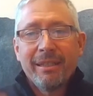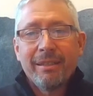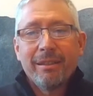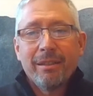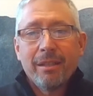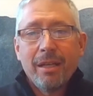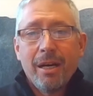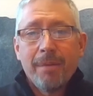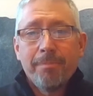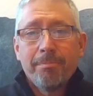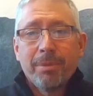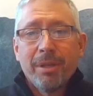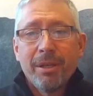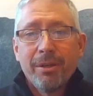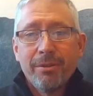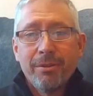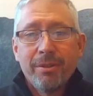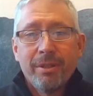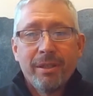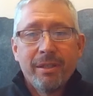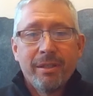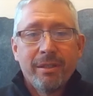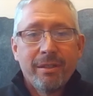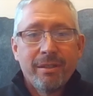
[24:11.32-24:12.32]
upload
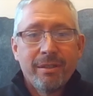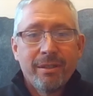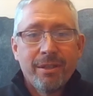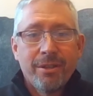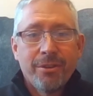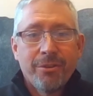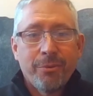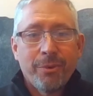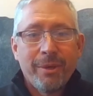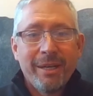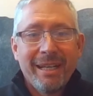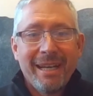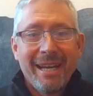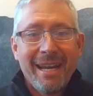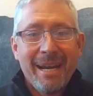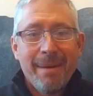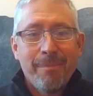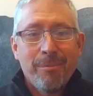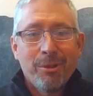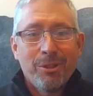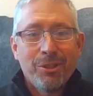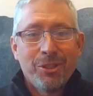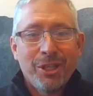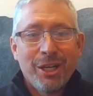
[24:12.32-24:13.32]
the 3
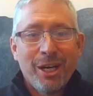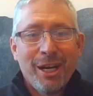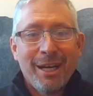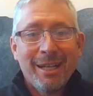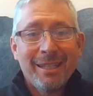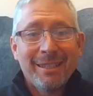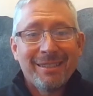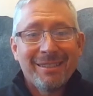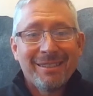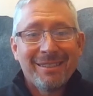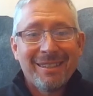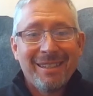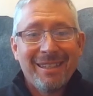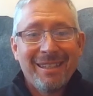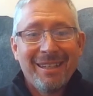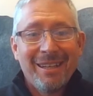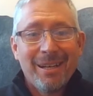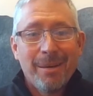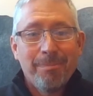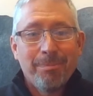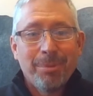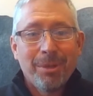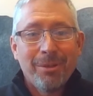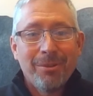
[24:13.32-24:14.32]
camera shots and
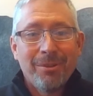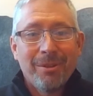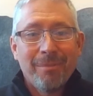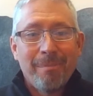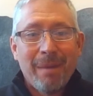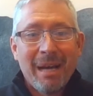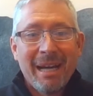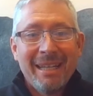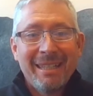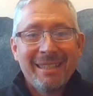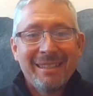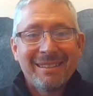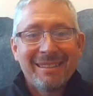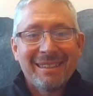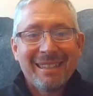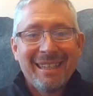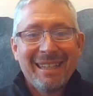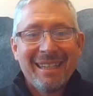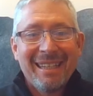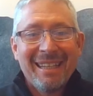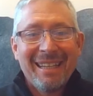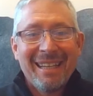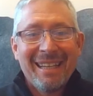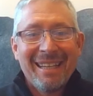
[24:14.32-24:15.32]
upload the mics,
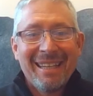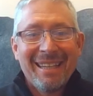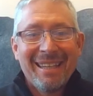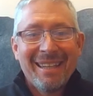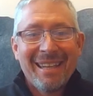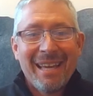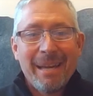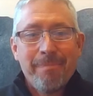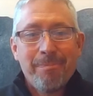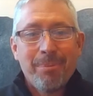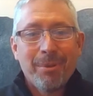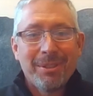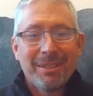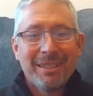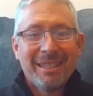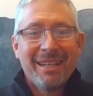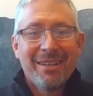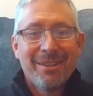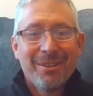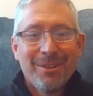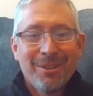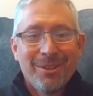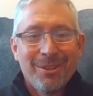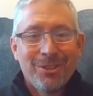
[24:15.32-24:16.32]
and then they put
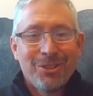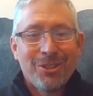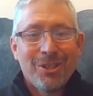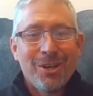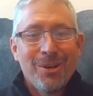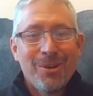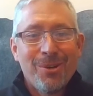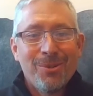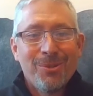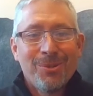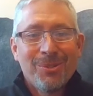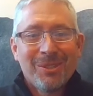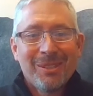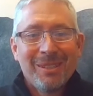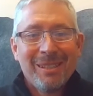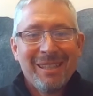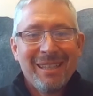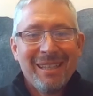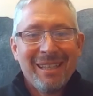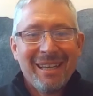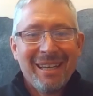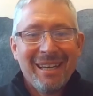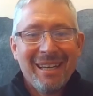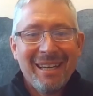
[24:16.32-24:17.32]
together the shows
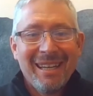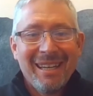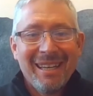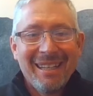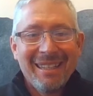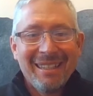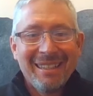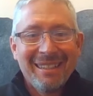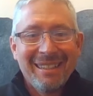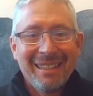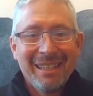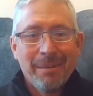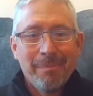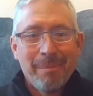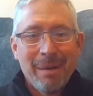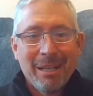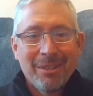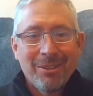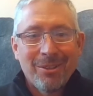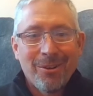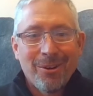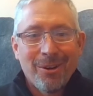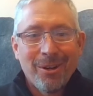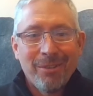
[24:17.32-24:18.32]
and get them
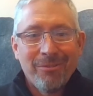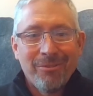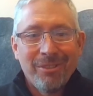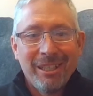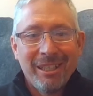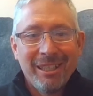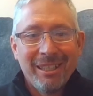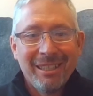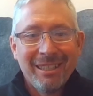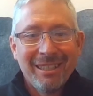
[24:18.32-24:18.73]
out to RFD.